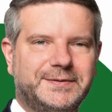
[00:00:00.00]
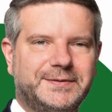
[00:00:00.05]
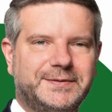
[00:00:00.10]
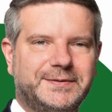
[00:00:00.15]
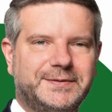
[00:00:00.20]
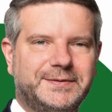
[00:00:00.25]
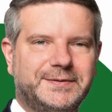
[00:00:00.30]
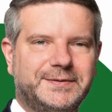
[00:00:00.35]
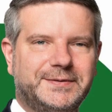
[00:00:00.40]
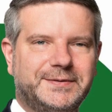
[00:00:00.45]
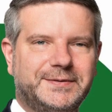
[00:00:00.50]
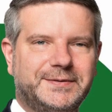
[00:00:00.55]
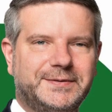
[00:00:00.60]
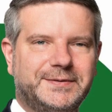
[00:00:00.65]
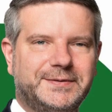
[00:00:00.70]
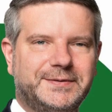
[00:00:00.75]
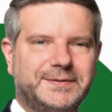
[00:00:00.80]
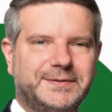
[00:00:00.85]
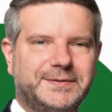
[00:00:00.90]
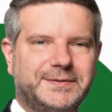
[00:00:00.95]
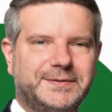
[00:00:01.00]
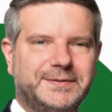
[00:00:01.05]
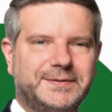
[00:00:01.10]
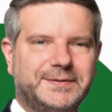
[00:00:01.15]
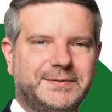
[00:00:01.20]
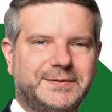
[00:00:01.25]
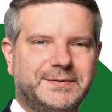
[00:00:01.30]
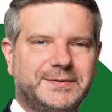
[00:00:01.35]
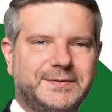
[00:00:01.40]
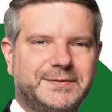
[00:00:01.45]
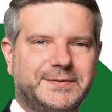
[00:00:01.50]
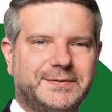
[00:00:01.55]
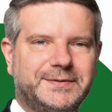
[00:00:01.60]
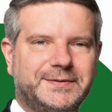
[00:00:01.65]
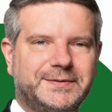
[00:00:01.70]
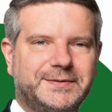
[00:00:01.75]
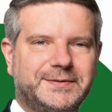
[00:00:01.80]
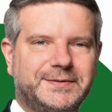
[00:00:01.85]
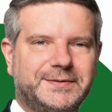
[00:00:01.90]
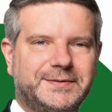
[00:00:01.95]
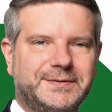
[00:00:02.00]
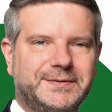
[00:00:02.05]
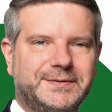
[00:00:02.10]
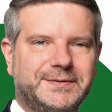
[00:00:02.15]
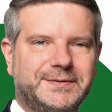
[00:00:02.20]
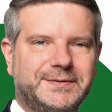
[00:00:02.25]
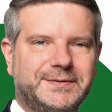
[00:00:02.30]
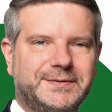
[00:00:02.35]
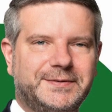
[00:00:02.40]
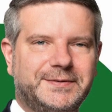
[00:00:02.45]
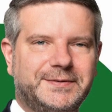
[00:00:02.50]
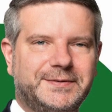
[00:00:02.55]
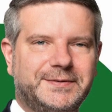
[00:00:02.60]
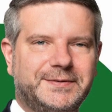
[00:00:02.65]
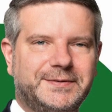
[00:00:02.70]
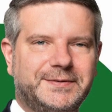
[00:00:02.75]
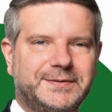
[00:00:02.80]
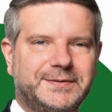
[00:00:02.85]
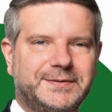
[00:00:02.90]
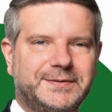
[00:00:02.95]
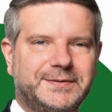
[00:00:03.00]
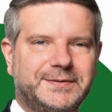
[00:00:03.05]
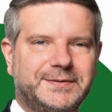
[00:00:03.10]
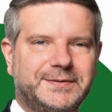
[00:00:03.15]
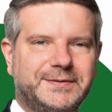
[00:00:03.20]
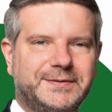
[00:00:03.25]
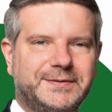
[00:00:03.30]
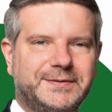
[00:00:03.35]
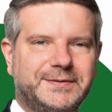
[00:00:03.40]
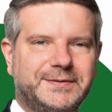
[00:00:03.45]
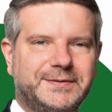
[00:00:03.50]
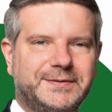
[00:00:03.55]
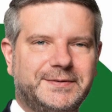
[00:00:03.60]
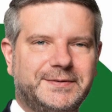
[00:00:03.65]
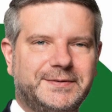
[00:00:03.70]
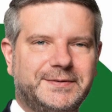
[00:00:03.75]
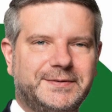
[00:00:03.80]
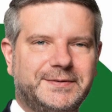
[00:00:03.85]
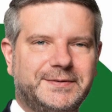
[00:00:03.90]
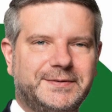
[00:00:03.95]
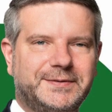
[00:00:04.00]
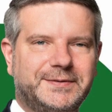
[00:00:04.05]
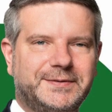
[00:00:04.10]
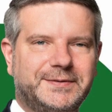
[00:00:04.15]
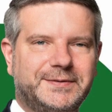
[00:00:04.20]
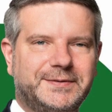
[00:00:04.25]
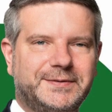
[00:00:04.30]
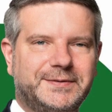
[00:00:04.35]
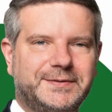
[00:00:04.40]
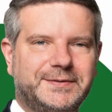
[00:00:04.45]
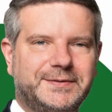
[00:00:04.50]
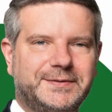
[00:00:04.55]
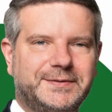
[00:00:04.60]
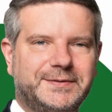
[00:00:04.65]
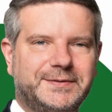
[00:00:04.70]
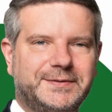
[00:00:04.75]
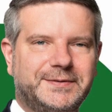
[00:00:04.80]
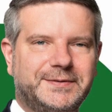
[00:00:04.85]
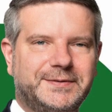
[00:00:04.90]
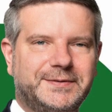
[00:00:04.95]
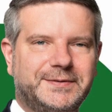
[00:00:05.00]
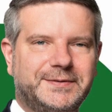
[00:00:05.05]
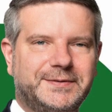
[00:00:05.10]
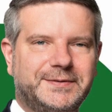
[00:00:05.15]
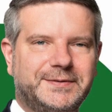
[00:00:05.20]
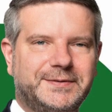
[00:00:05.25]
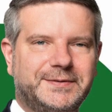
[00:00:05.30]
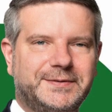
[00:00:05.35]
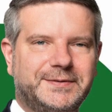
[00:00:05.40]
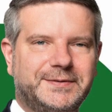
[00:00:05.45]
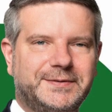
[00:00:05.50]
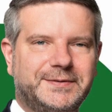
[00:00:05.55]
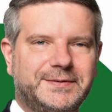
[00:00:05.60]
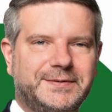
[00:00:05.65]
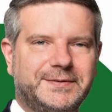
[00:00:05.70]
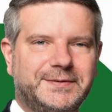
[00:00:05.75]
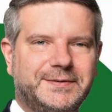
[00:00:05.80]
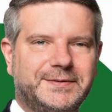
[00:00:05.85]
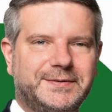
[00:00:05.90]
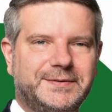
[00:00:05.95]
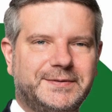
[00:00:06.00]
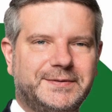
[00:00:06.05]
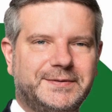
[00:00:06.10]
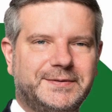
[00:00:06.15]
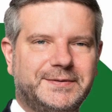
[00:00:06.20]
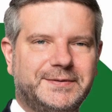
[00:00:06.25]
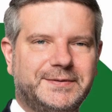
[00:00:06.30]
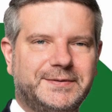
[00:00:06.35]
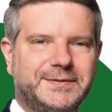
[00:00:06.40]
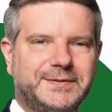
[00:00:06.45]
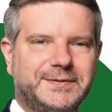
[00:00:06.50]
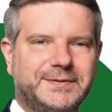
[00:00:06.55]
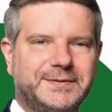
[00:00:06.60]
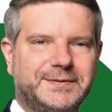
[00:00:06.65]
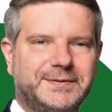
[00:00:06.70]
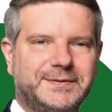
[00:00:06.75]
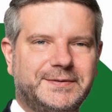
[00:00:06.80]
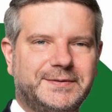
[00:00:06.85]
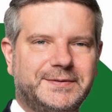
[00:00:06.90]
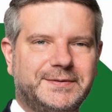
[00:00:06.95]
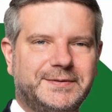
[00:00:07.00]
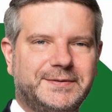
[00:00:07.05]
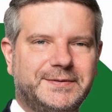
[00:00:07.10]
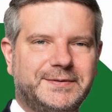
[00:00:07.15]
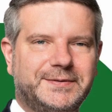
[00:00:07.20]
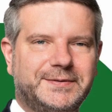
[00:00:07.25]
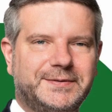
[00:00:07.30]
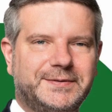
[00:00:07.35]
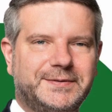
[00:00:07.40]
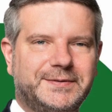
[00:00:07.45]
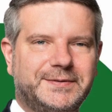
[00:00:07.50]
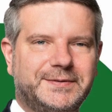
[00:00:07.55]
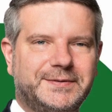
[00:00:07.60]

[no speech]